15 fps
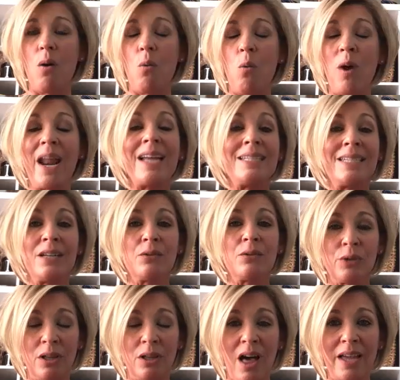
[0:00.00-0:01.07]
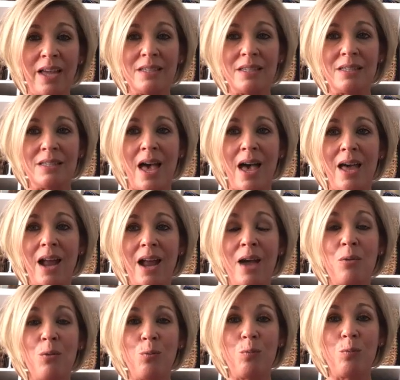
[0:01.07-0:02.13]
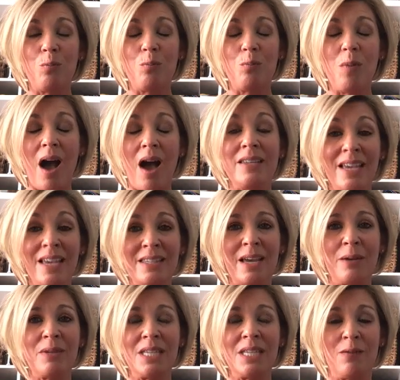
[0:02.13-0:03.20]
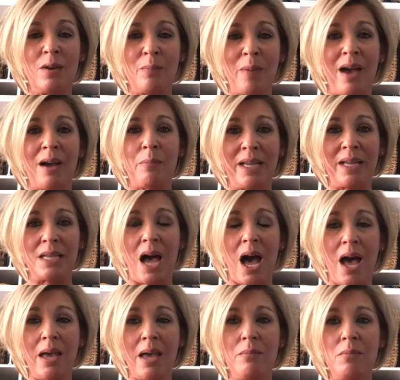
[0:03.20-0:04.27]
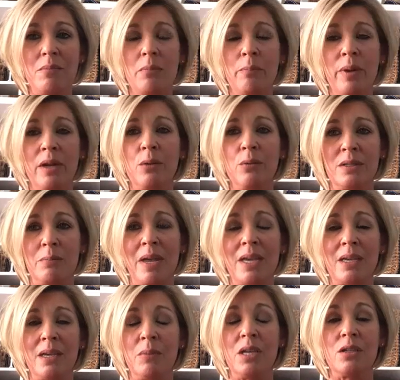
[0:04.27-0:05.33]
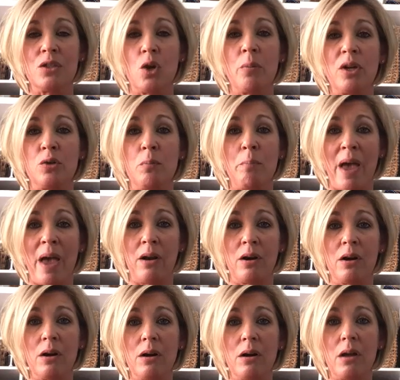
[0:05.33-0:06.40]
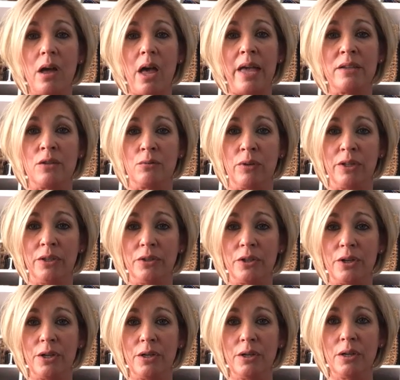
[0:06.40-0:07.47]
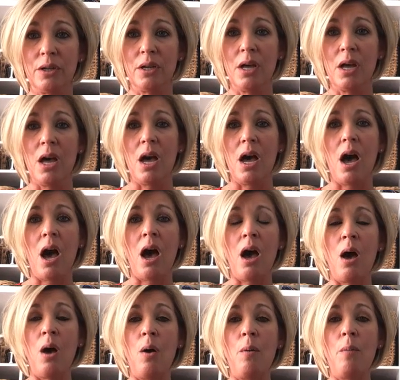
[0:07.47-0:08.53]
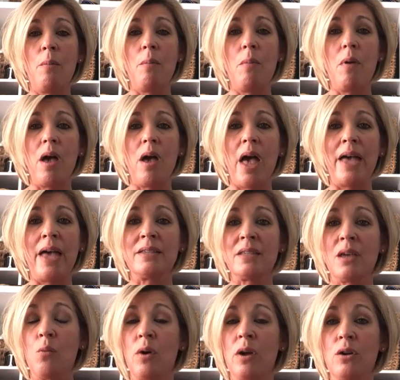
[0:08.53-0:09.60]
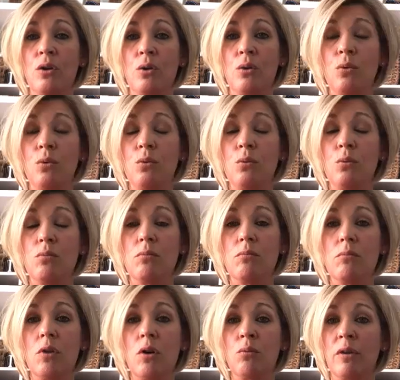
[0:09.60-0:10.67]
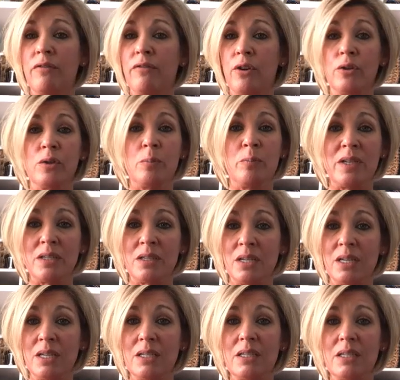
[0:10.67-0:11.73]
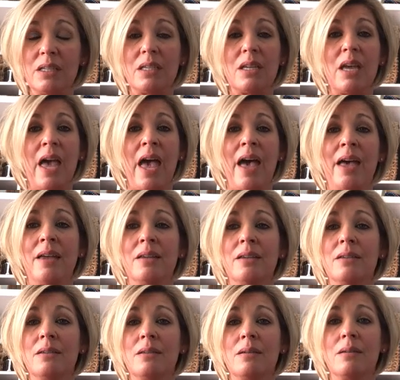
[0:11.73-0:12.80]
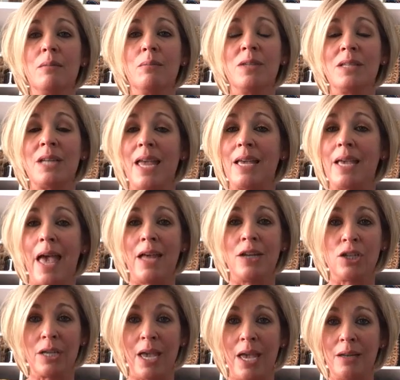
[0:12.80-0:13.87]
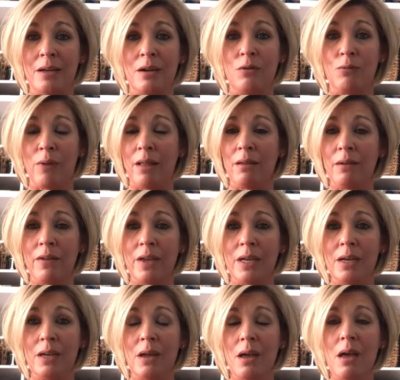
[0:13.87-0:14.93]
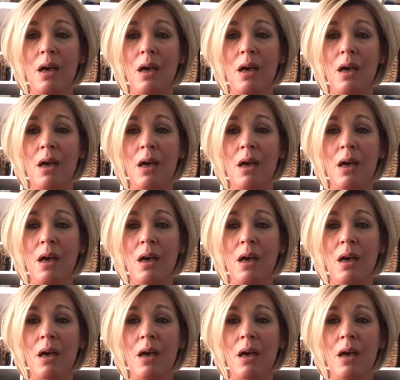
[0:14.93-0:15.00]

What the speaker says: What I didn't realize is that yes, I was giving back my time, but it was making me so much better as a realtor, as someone who refers business, as staying educated and relevant.